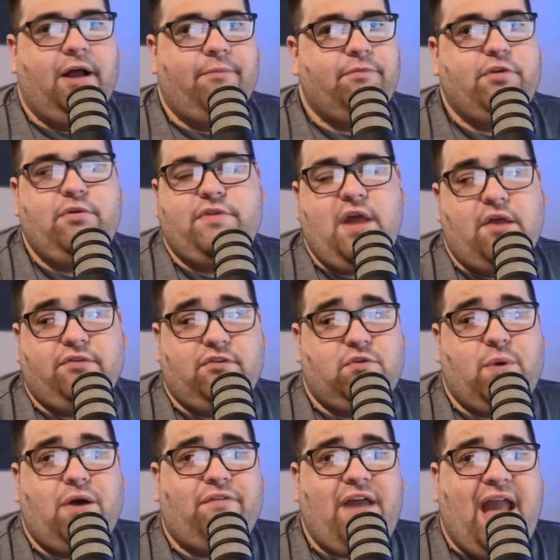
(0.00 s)

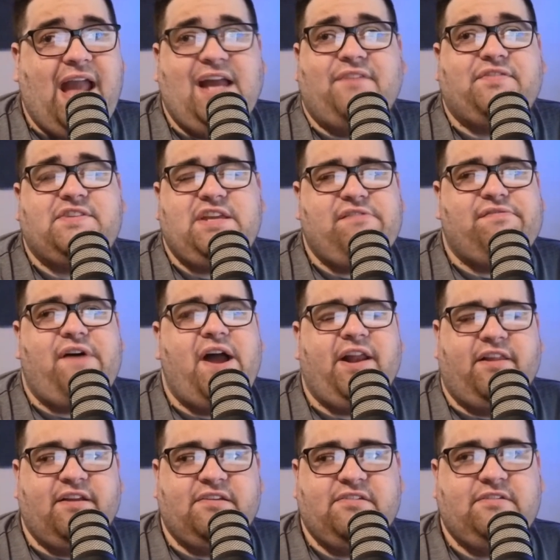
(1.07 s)
2012 AFC
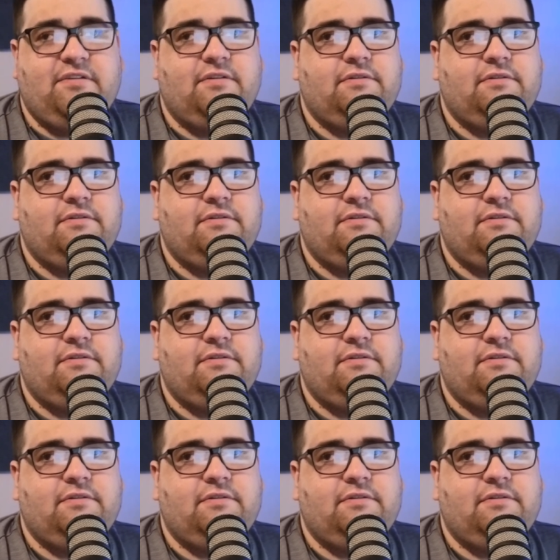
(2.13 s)
finalist.